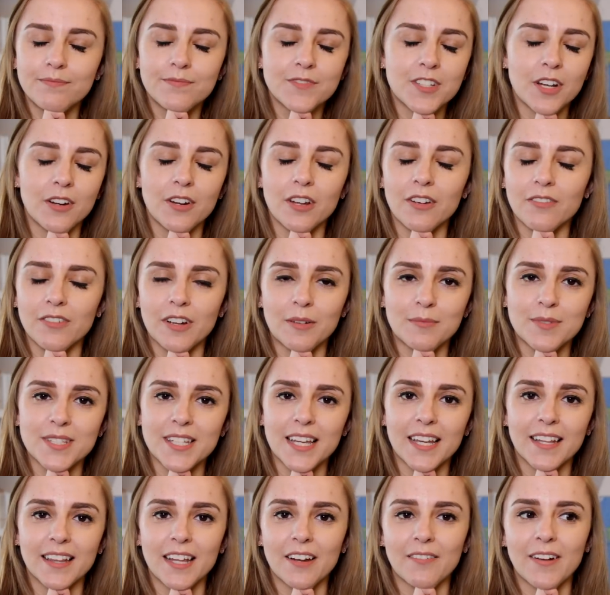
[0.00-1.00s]
Don't know if I'm
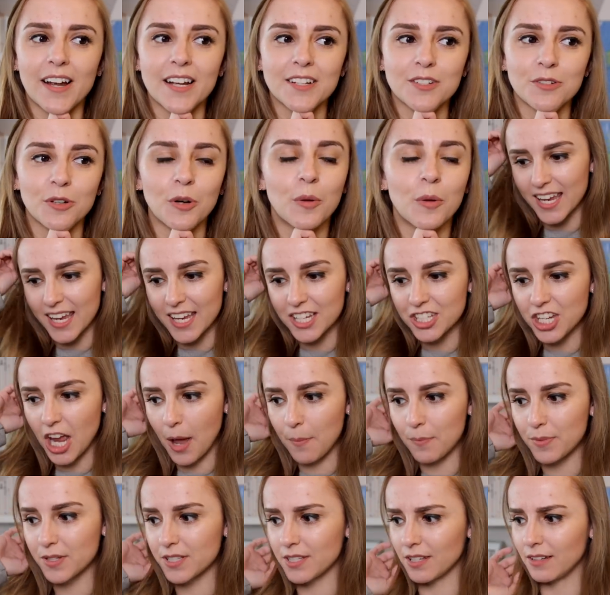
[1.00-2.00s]
saying that right at Each
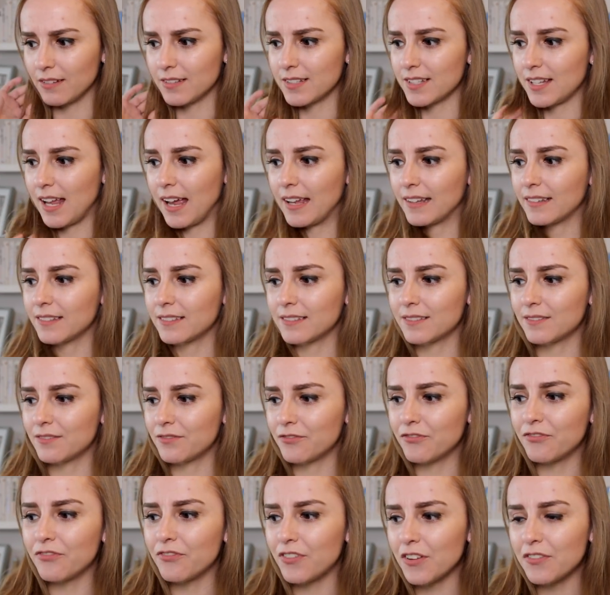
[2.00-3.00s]
episode's like
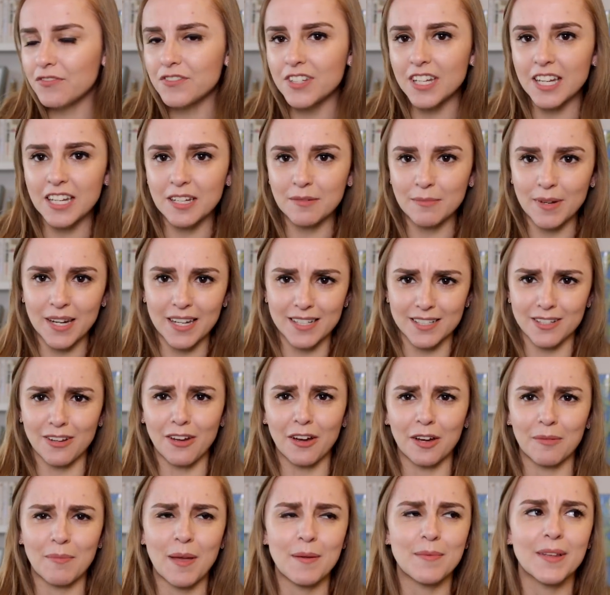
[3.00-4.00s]
15 minutes
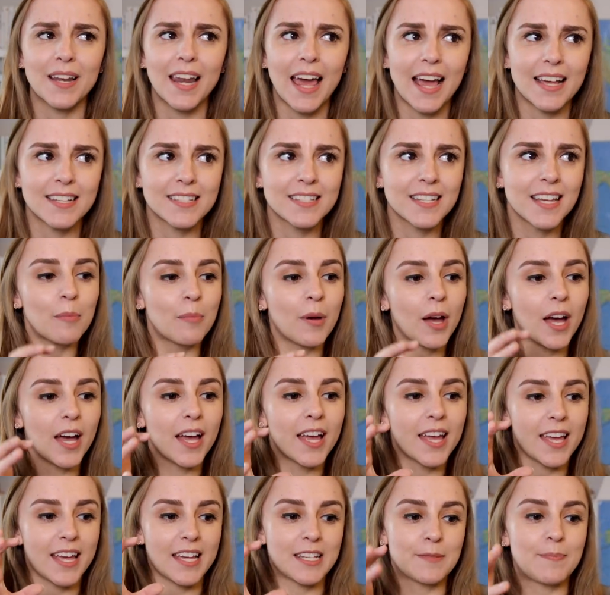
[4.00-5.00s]
long, maybe less.
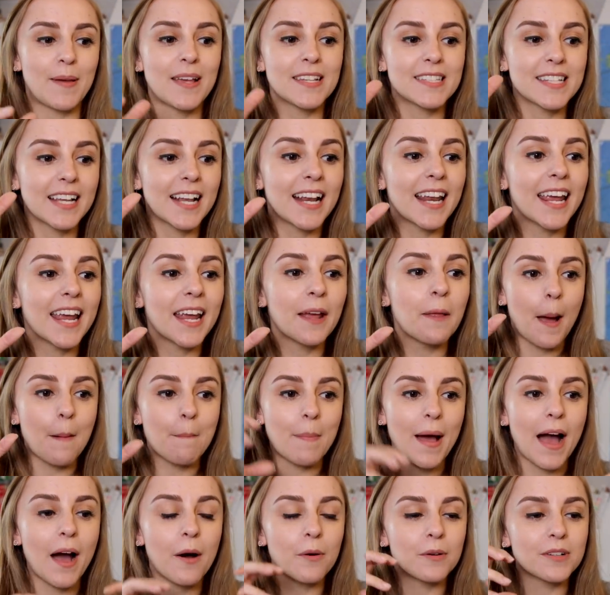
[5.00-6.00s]
But it's basically
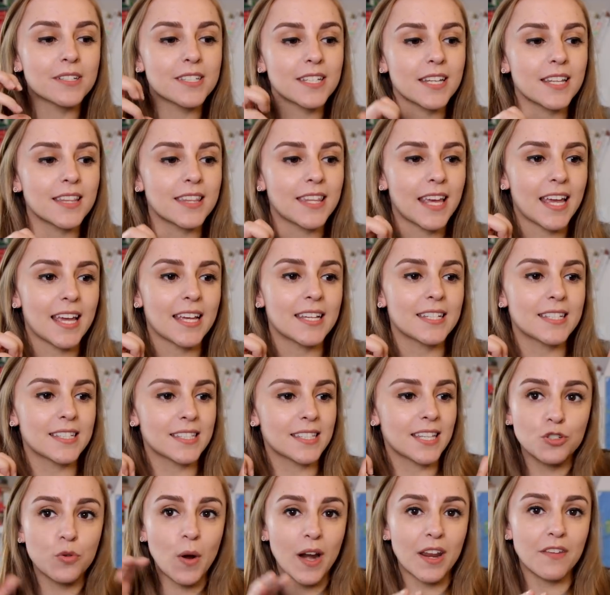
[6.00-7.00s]
about this
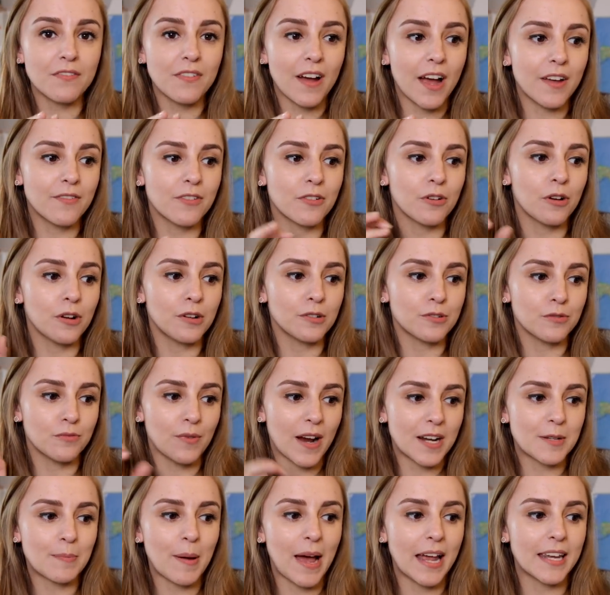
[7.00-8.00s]
25-year-old
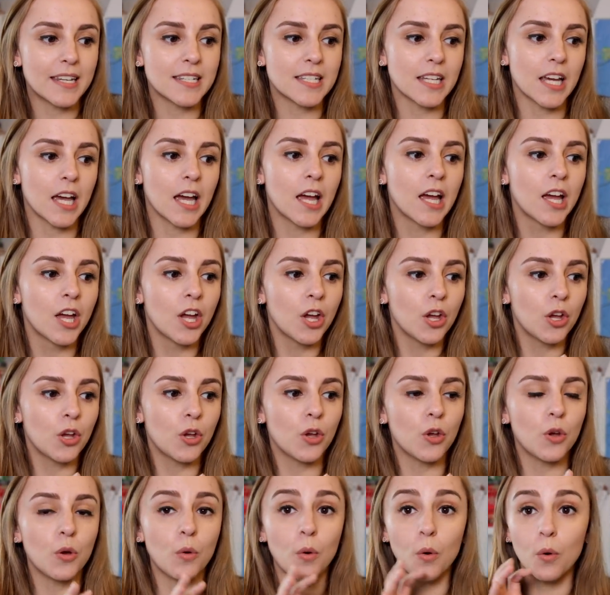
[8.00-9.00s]
red panda
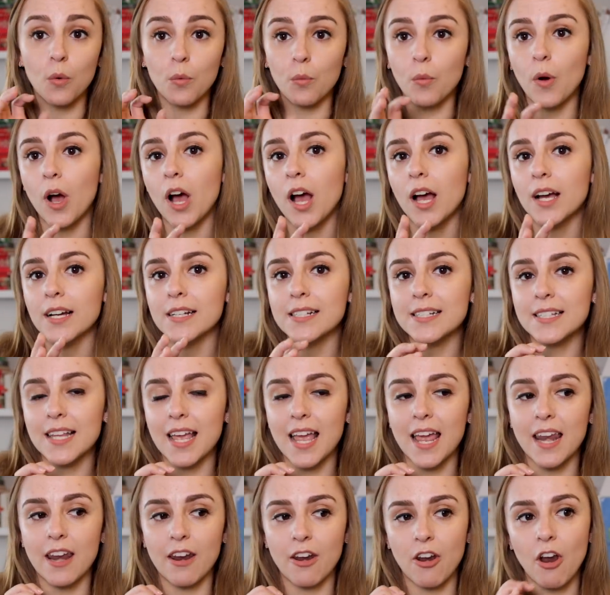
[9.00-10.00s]
who works
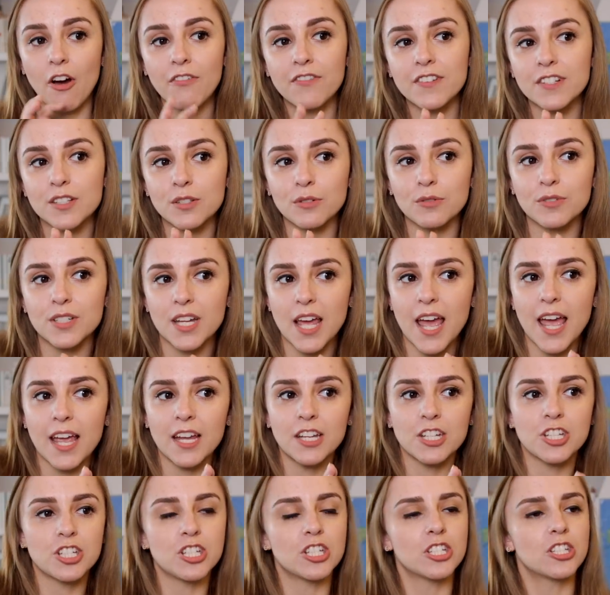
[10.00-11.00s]
in an office all day
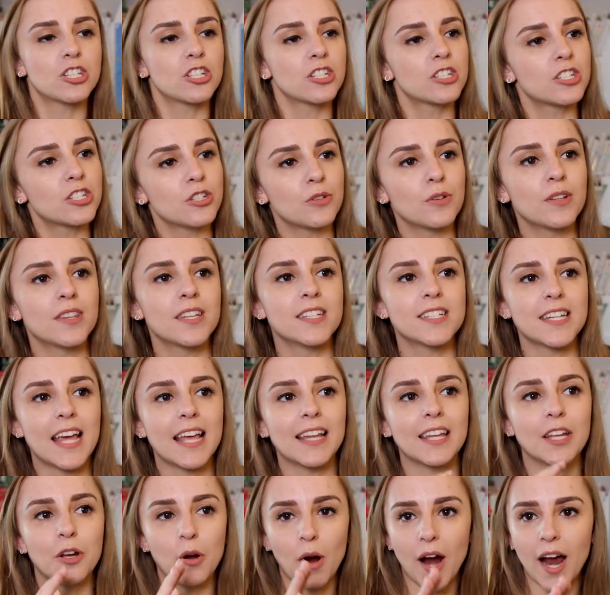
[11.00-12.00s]
and she's just doing the
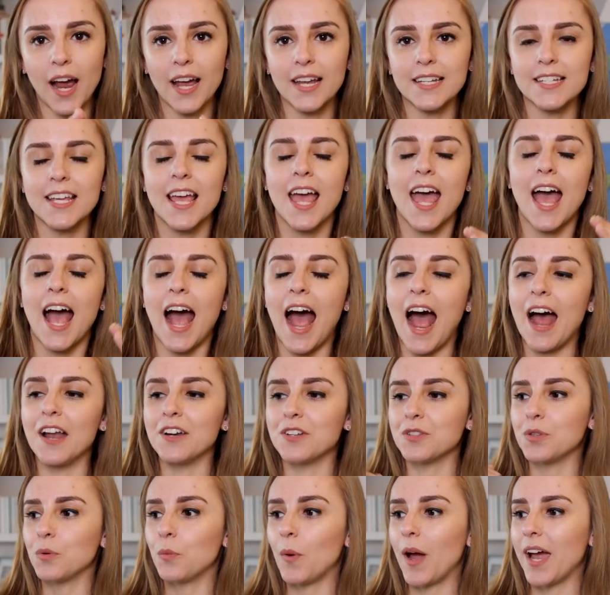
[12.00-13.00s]
daily grind.
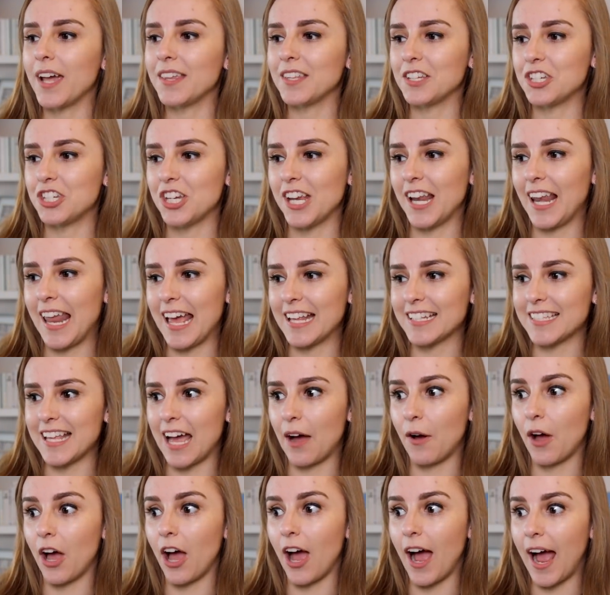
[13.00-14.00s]
And the way that she lets
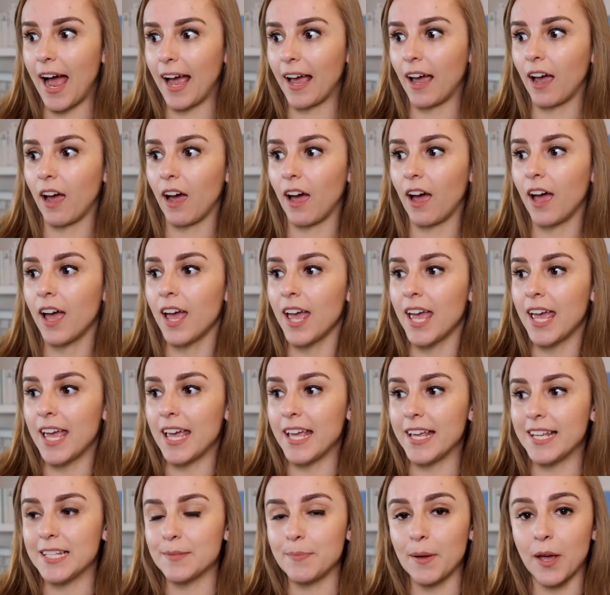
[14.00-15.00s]
out her anger
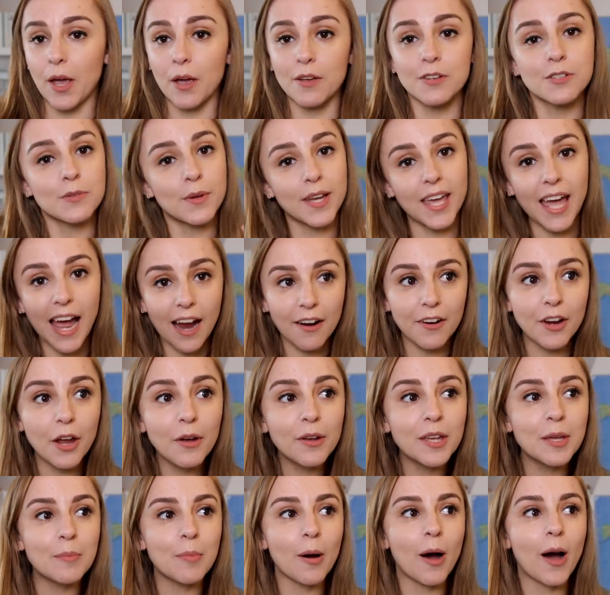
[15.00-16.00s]
is by going to a
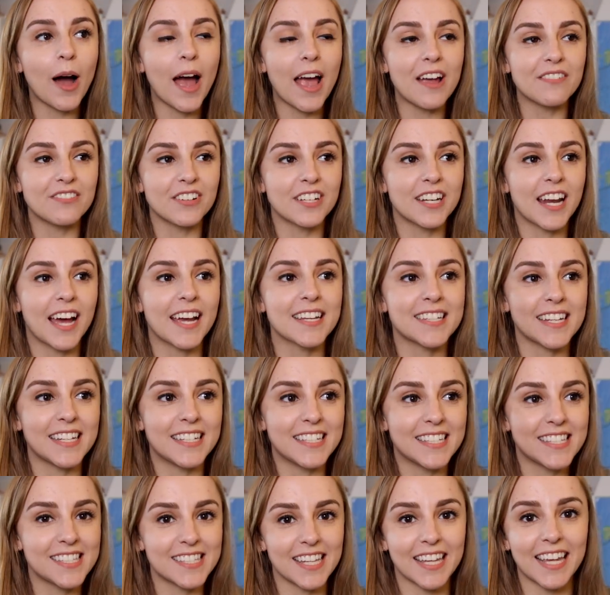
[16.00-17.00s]
karaoke bar every night
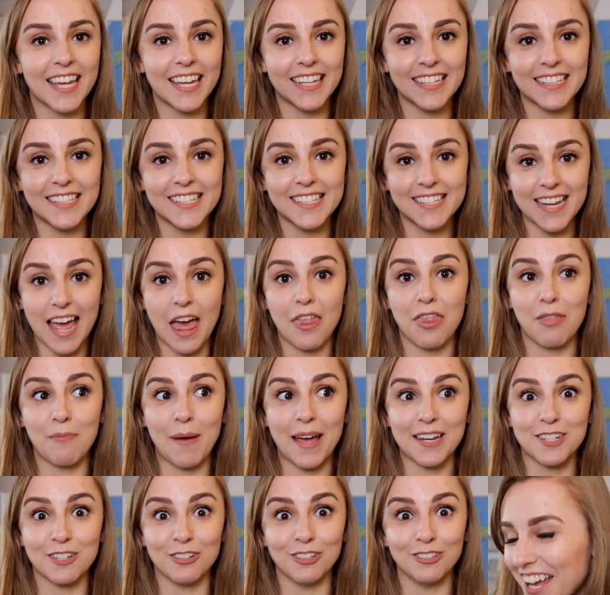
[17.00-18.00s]
and singing death
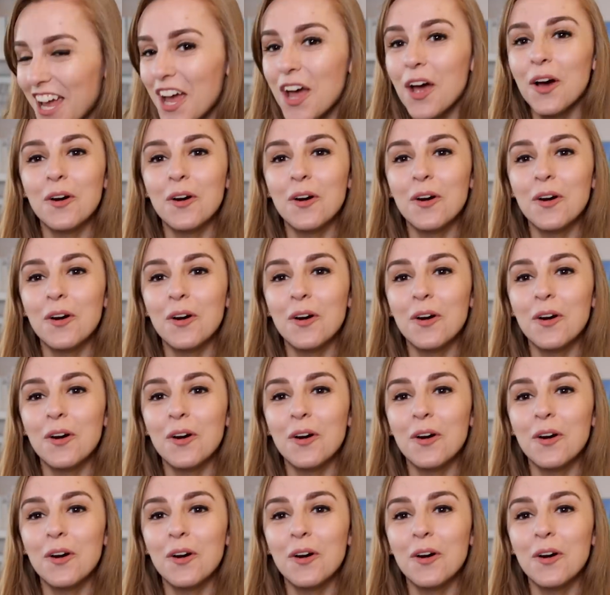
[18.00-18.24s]
metal.